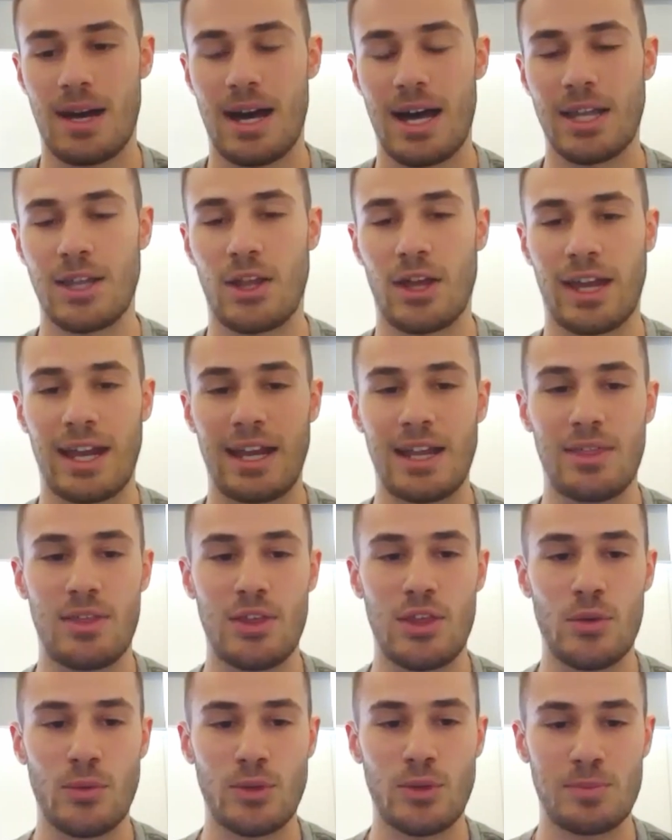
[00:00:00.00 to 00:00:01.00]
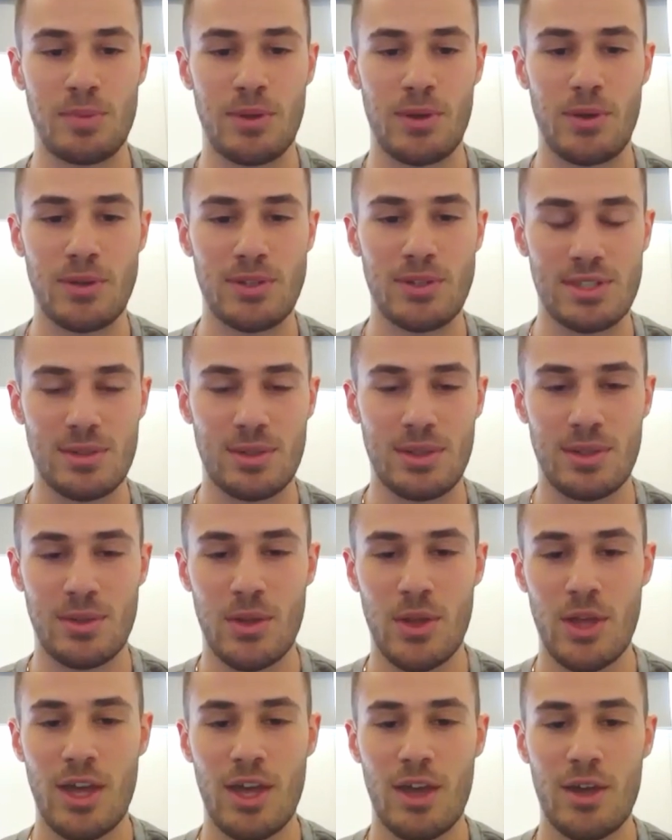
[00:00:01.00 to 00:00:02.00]
unlike anything you experience uh,
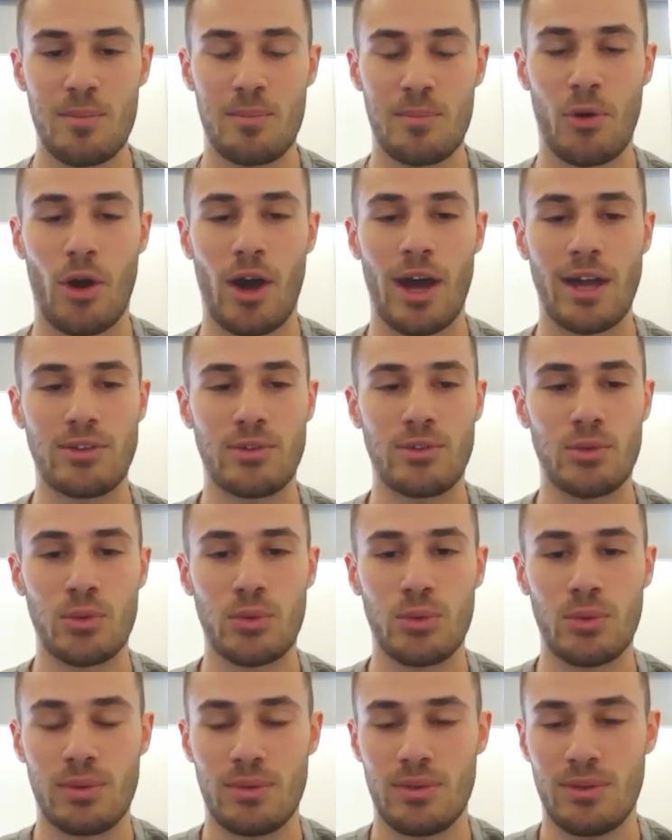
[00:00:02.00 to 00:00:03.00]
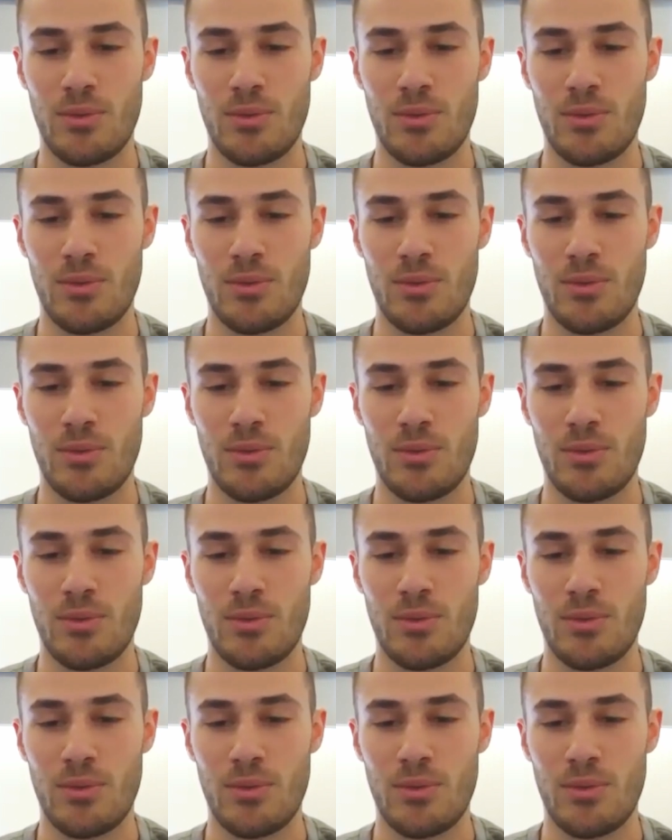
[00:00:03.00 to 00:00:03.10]
prior to